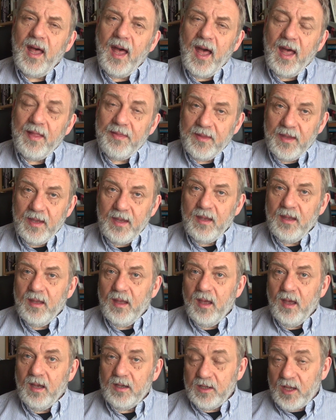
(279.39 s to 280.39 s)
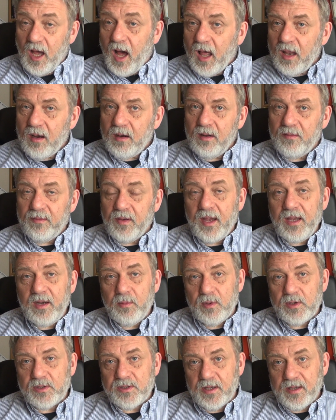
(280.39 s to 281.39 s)
and the colour of light,
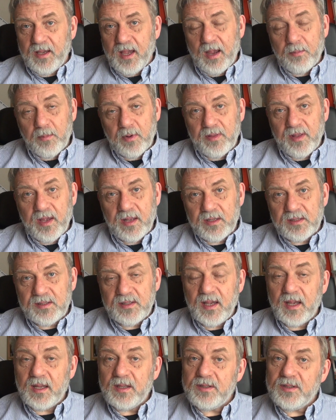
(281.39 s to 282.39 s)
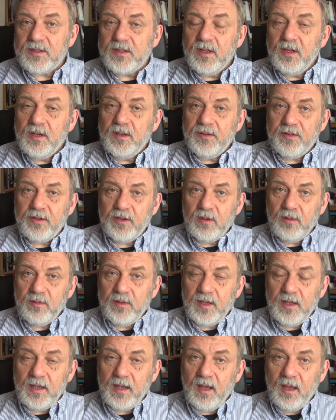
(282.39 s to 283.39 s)
which the camera then sets through
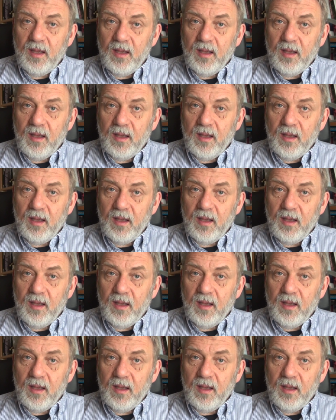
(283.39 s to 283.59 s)
the